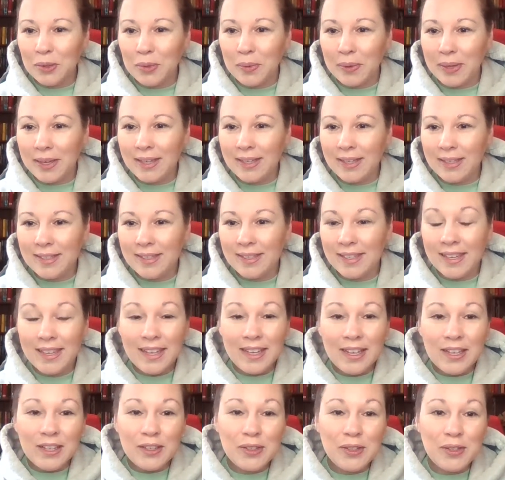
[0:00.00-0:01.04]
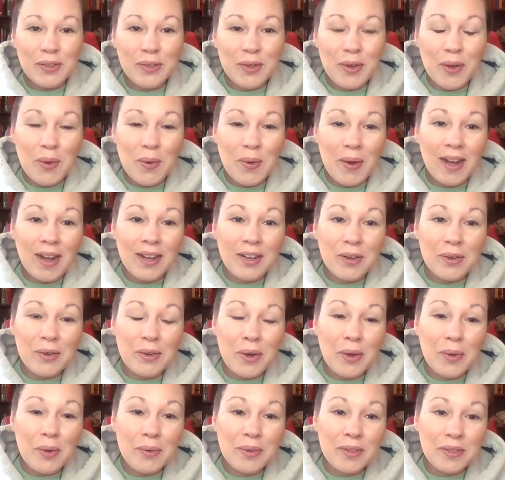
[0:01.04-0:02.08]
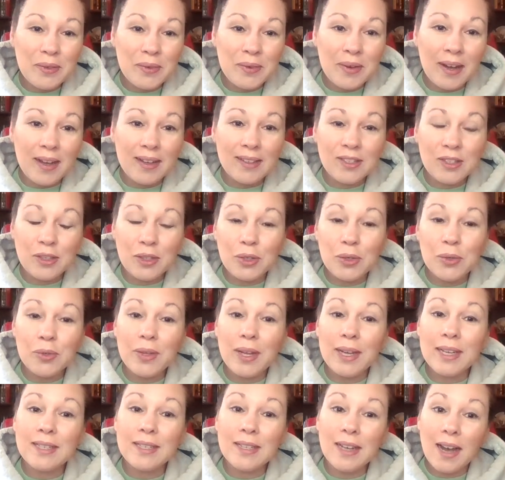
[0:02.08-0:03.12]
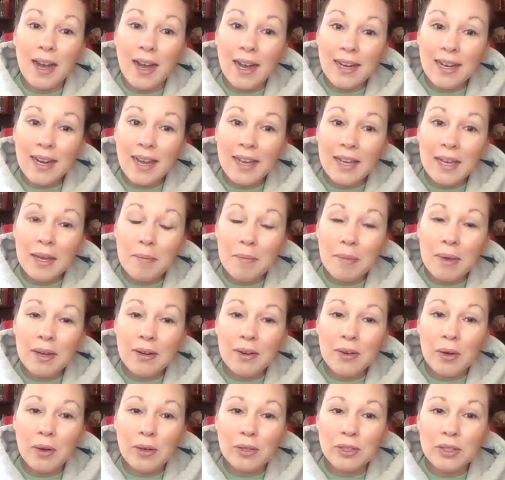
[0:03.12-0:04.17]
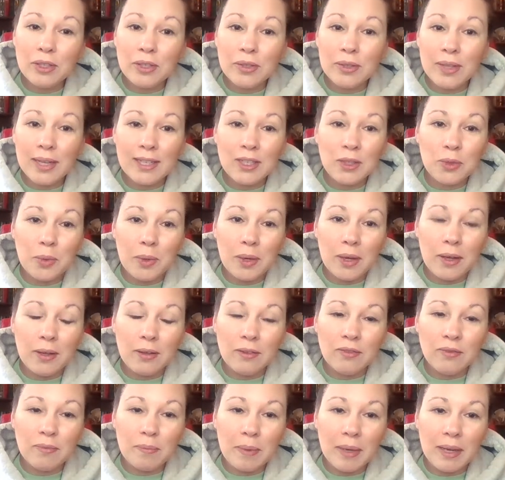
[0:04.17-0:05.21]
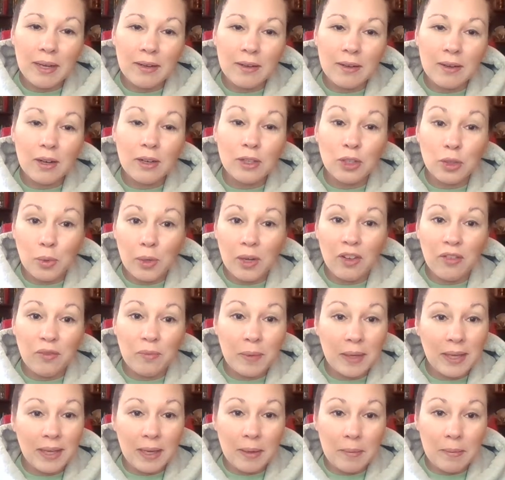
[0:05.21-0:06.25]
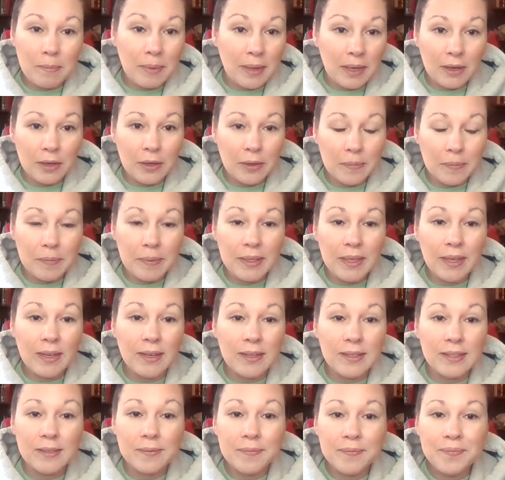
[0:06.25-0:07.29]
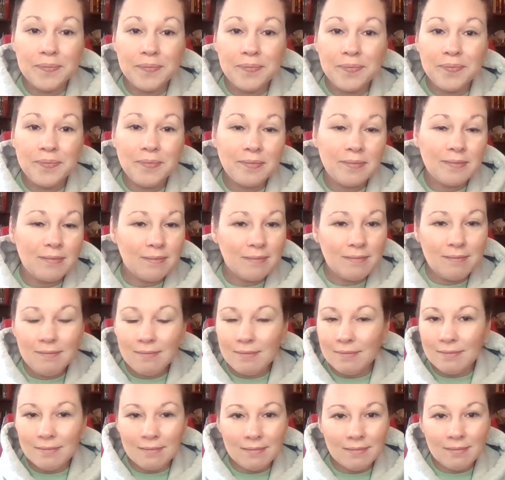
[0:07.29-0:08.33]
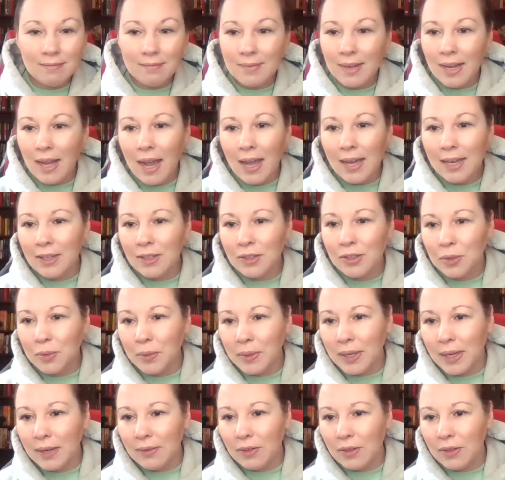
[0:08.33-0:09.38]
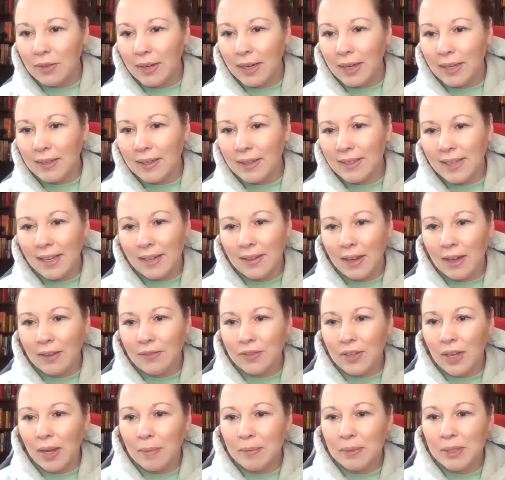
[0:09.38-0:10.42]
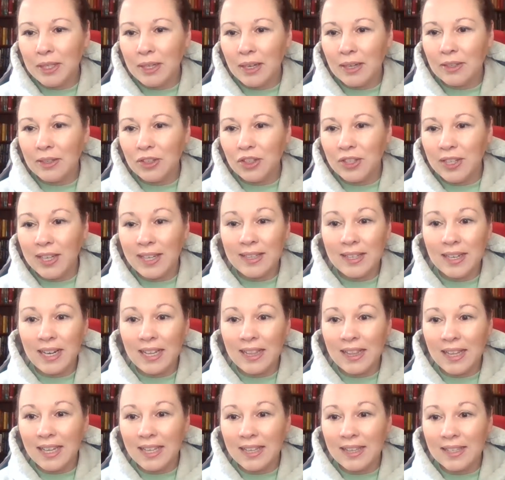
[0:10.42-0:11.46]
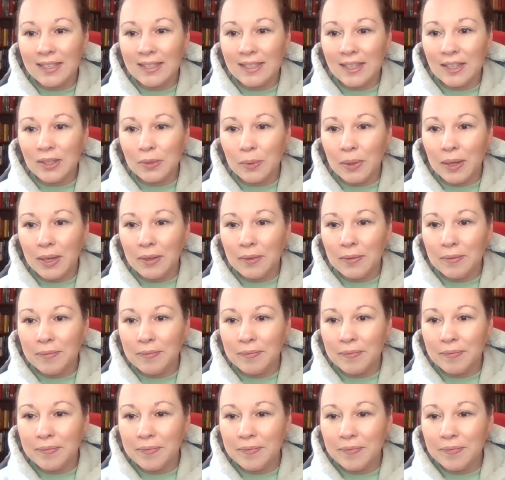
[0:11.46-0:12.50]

2 weeks. So I don't know with you guys. Do you like 9 a.m. better, or do you like 12 better, or 12 p.m. better? Because I can do whatever, right? Because I've come to understand that I like this as well.